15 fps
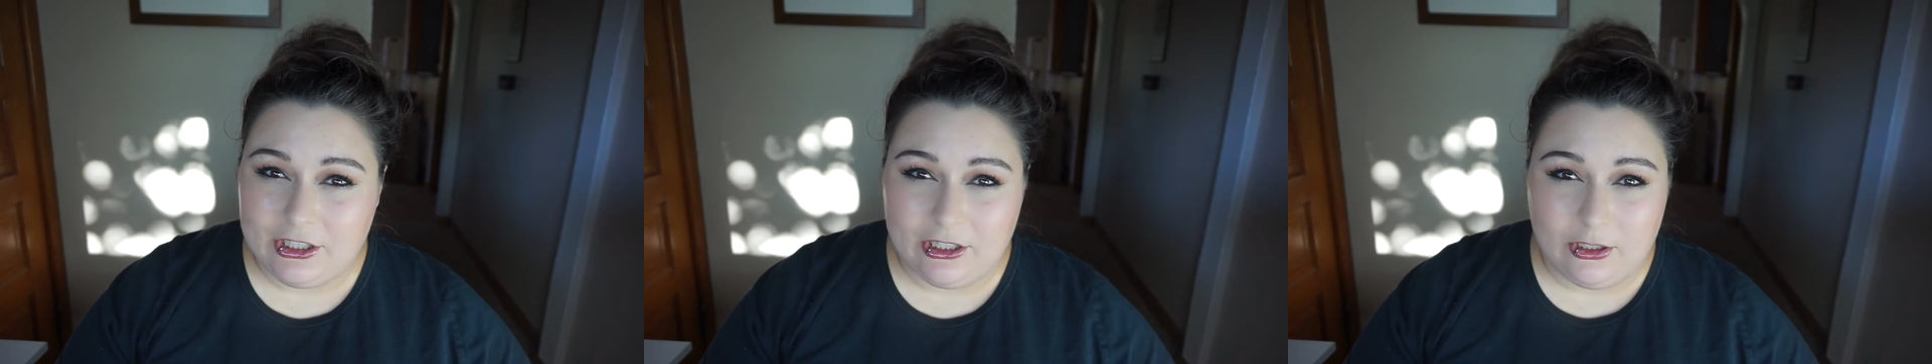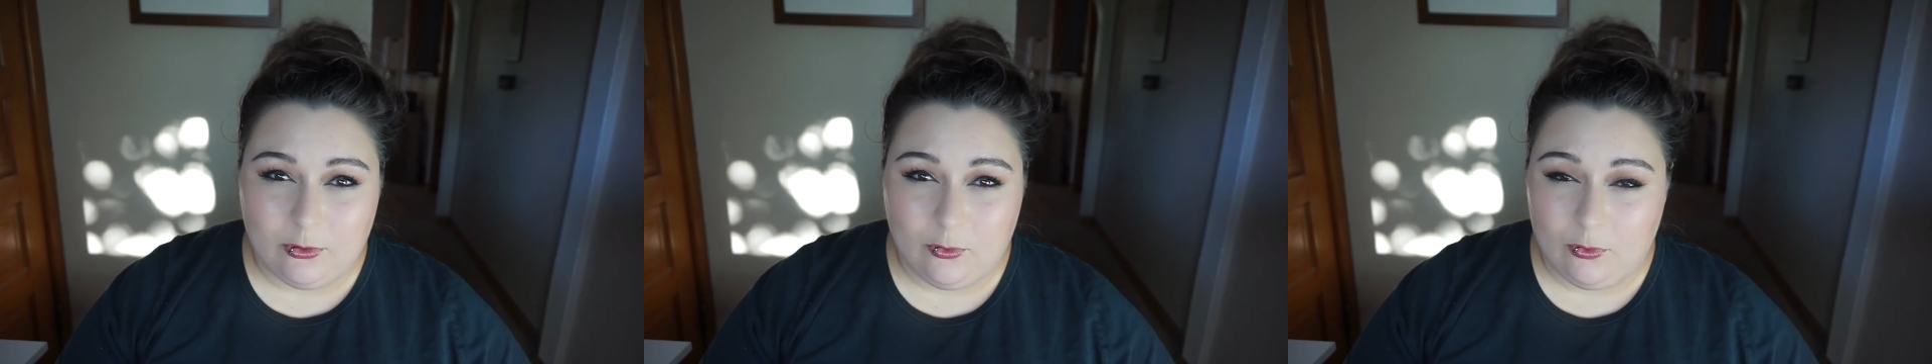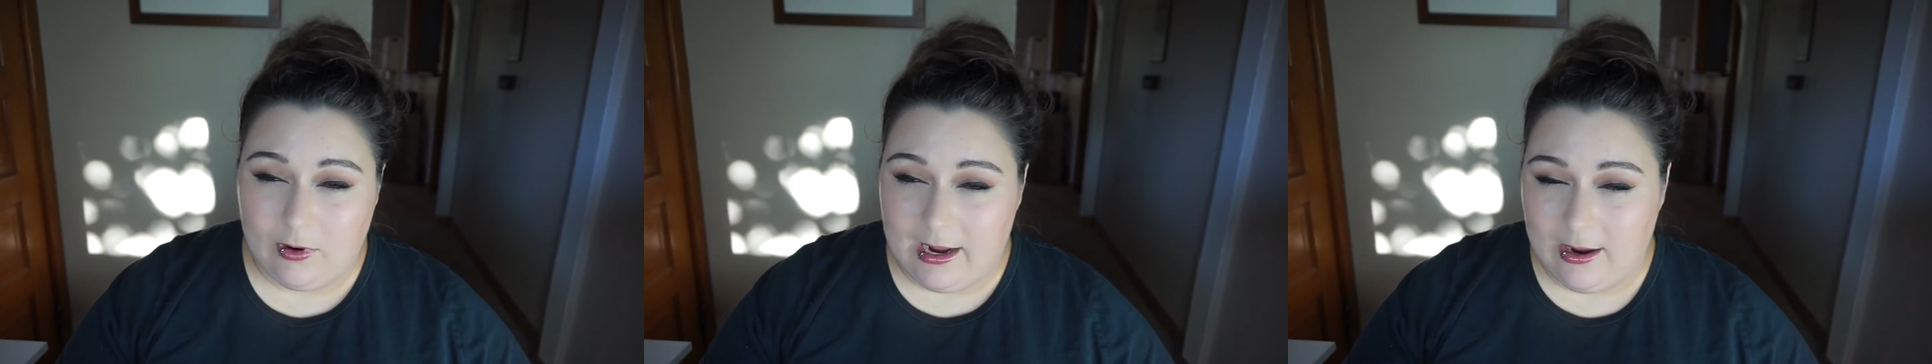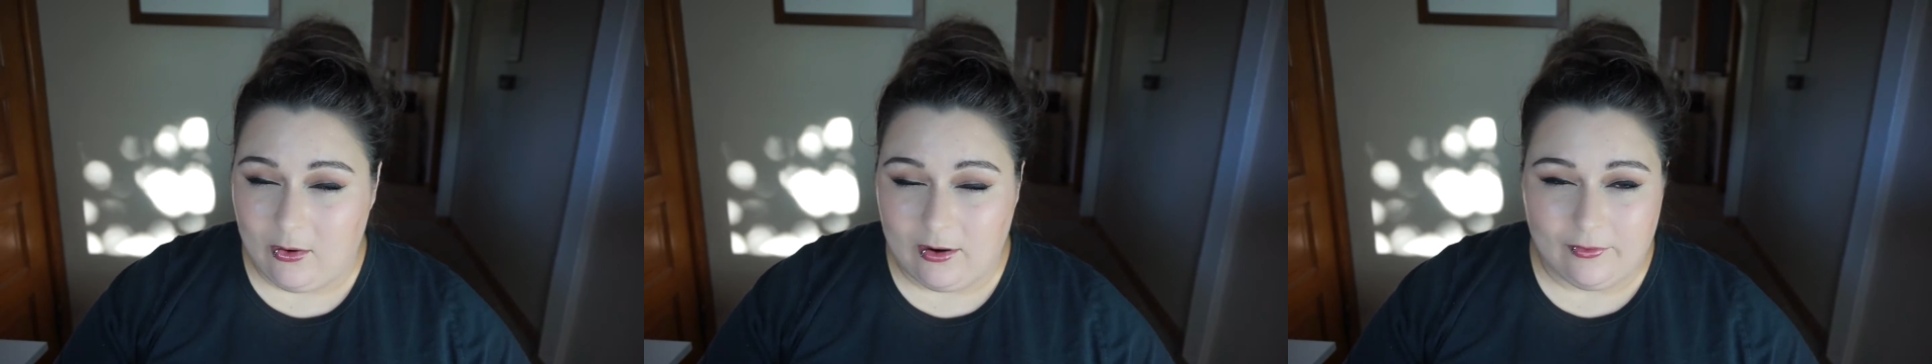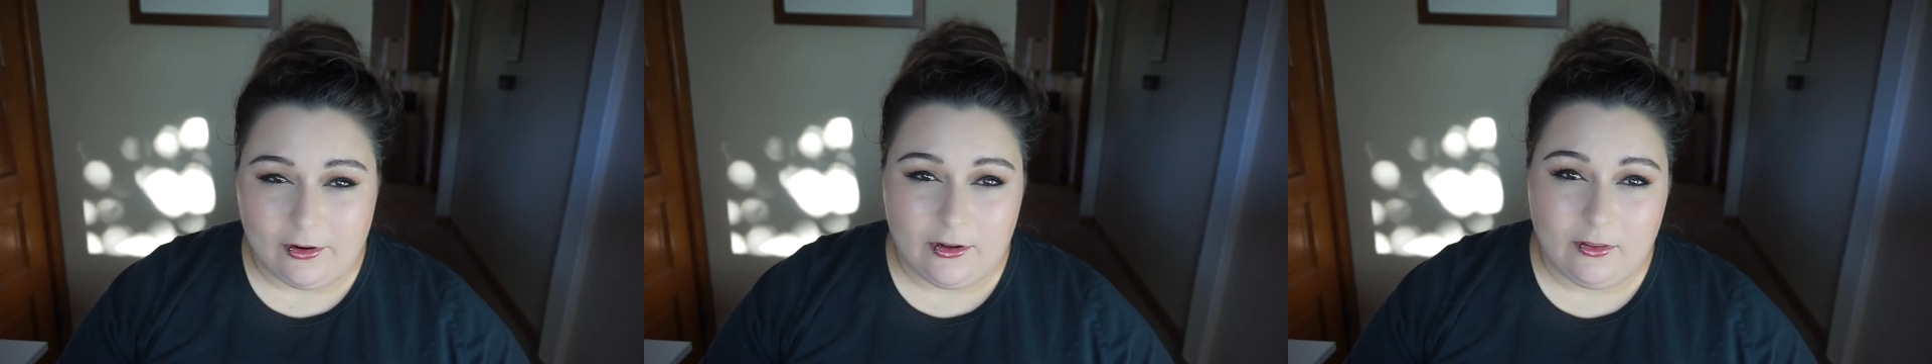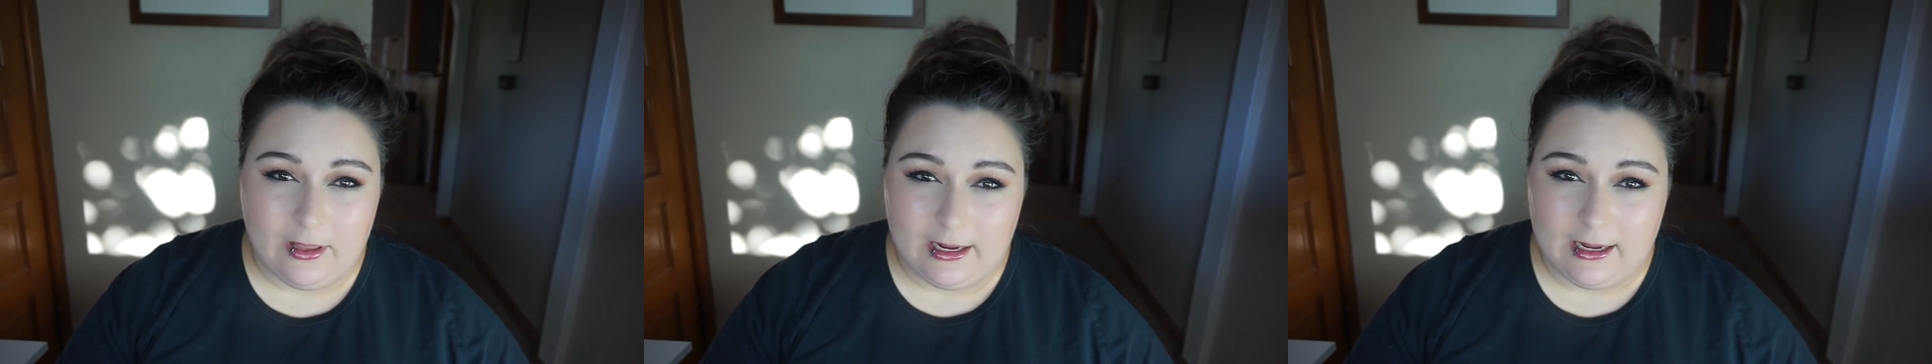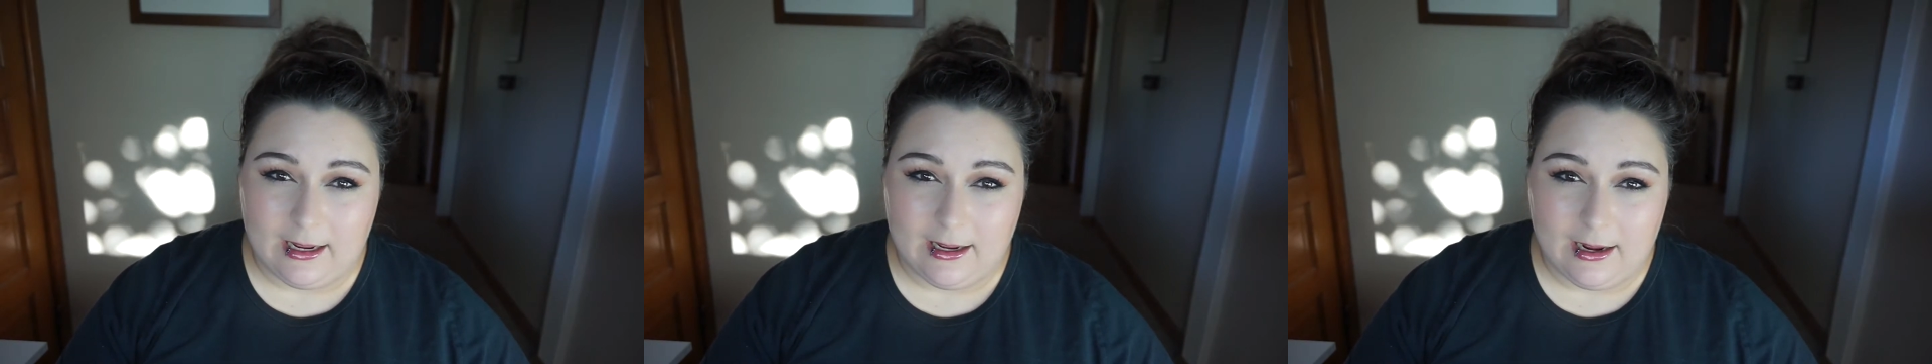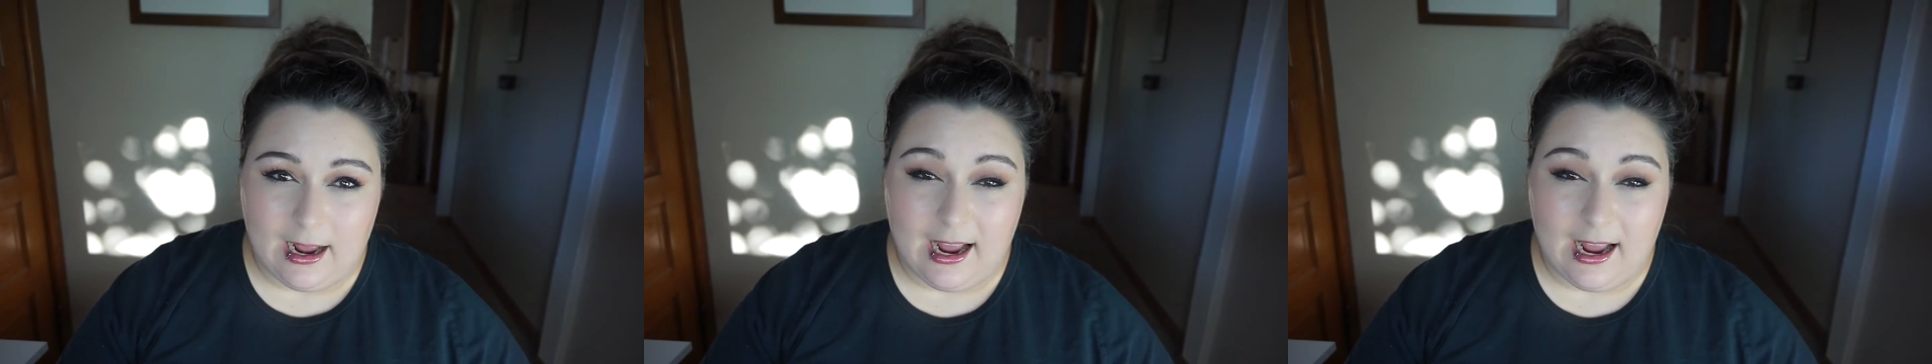to however you like it.